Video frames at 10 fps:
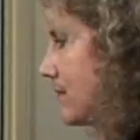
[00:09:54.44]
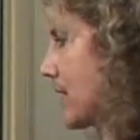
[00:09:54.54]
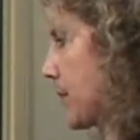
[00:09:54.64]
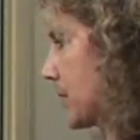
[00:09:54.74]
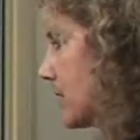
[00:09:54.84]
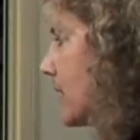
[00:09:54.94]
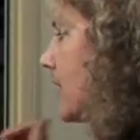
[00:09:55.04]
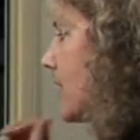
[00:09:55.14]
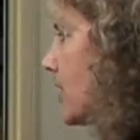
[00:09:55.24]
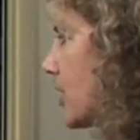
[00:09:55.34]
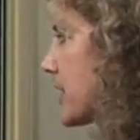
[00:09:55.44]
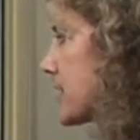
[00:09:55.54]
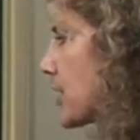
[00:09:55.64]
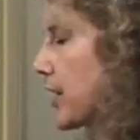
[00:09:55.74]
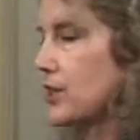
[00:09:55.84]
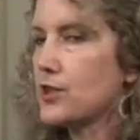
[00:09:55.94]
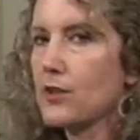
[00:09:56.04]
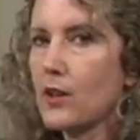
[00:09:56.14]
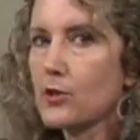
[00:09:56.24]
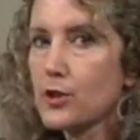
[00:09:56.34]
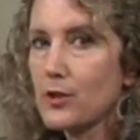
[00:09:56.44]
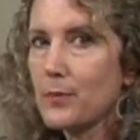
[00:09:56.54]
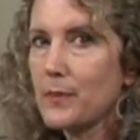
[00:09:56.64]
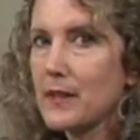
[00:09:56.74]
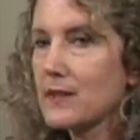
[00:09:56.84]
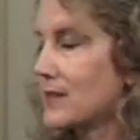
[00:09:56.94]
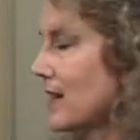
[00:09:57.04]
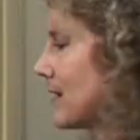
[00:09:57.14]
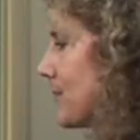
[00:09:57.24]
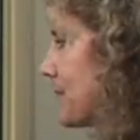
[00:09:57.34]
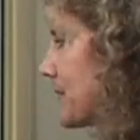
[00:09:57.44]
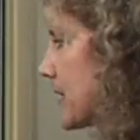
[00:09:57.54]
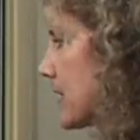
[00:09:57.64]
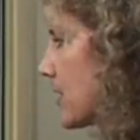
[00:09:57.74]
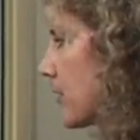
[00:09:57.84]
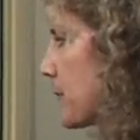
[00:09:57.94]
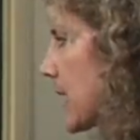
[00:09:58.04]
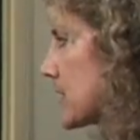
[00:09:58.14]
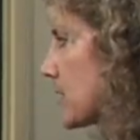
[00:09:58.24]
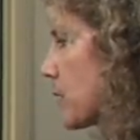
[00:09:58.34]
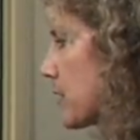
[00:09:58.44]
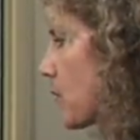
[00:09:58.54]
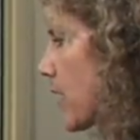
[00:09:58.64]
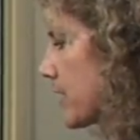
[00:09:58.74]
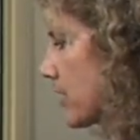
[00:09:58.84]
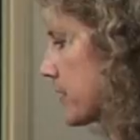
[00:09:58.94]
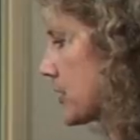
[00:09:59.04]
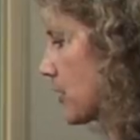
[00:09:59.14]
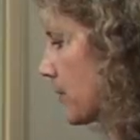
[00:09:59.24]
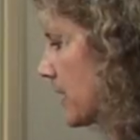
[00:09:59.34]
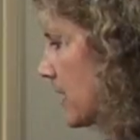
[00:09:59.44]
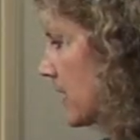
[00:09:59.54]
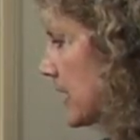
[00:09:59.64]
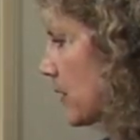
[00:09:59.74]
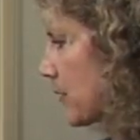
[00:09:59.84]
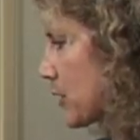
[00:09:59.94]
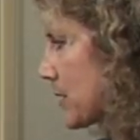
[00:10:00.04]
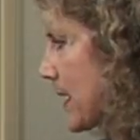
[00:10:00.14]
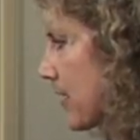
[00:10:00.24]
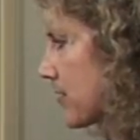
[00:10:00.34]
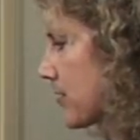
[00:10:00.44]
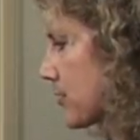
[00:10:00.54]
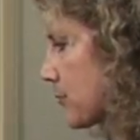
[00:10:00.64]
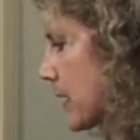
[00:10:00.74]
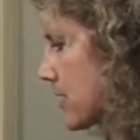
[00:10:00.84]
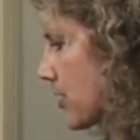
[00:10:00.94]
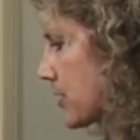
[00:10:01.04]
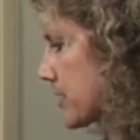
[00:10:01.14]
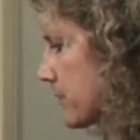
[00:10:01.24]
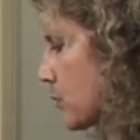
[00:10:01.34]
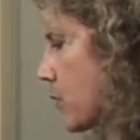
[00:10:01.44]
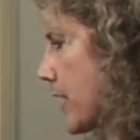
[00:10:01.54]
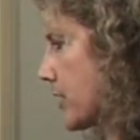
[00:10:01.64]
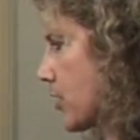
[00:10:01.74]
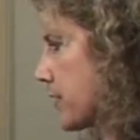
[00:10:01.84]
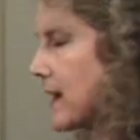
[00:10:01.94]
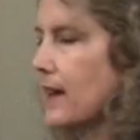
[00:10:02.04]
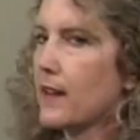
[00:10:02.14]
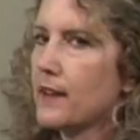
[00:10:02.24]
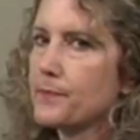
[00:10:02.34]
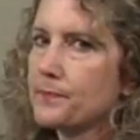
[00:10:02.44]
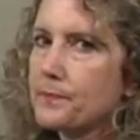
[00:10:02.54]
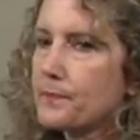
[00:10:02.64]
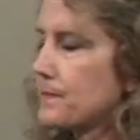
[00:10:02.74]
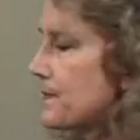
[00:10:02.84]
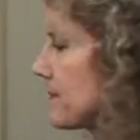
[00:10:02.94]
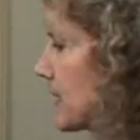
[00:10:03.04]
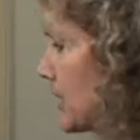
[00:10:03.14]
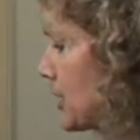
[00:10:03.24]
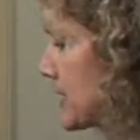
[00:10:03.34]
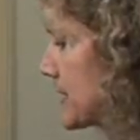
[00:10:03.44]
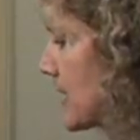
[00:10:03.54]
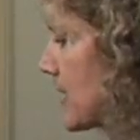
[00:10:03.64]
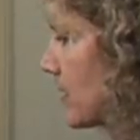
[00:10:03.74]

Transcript: happen, I decided to do Ultra Grip instead. And then I've painted with white over the top. Now I've got about three coats of the white on there and you can see